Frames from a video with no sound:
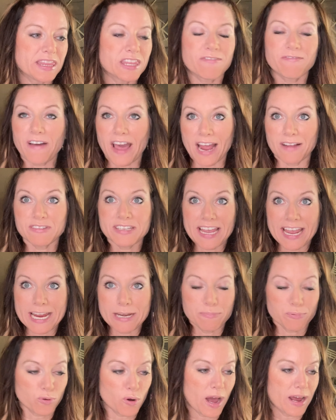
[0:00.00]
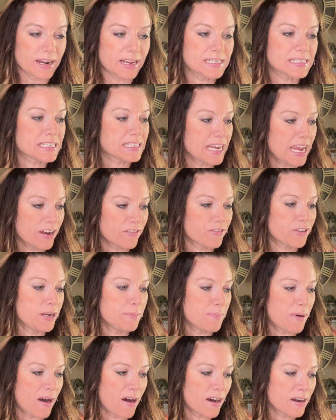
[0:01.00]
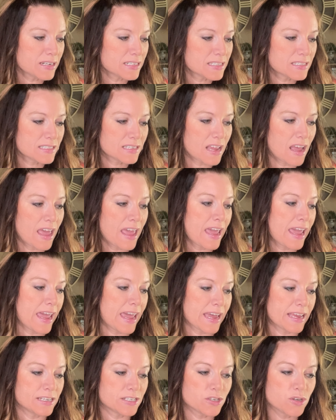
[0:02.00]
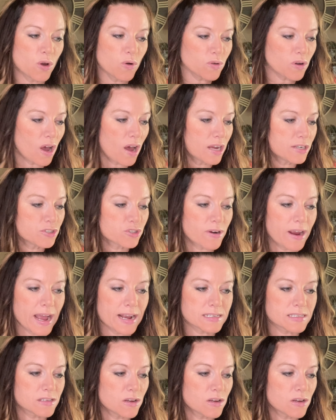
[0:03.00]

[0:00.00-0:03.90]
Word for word: the five to eight products in every box and no contracts,